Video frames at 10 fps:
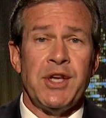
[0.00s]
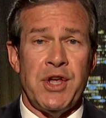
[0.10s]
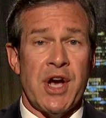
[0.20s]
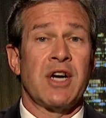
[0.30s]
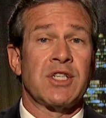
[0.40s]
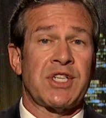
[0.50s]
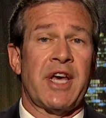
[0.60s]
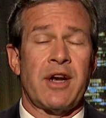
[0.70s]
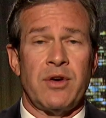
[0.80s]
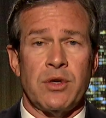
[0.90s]
young
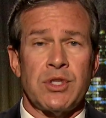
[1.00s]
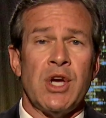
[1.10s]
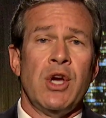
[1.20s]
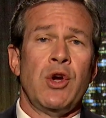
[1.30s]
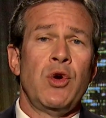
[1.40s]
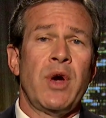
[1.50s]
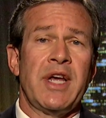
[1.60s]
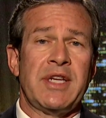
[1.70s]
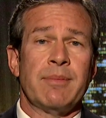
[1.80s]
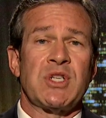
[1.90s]
senators who had
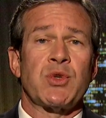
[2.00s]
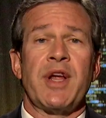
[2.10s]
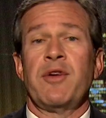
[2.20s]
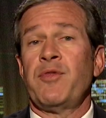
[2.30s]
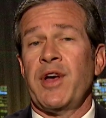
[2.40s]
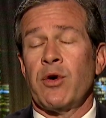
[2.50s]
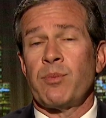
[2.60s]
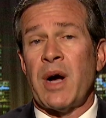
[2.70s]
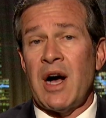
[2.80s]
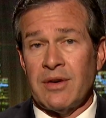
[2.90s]
demonstrated failed
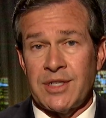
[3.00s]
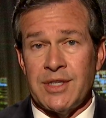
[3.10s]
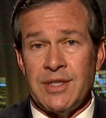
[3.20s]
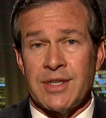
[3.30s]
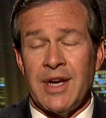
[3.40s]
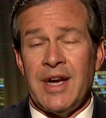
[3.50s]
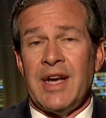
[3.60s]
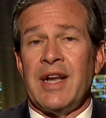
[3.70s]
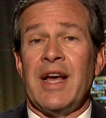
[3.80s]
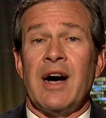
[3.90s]
policies.
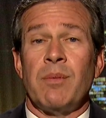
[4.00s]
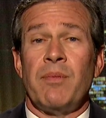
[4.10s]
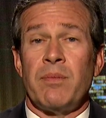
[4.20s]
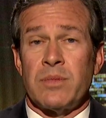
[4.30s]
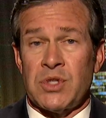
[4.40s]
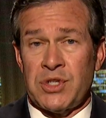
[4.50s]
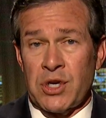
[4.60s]
Now, to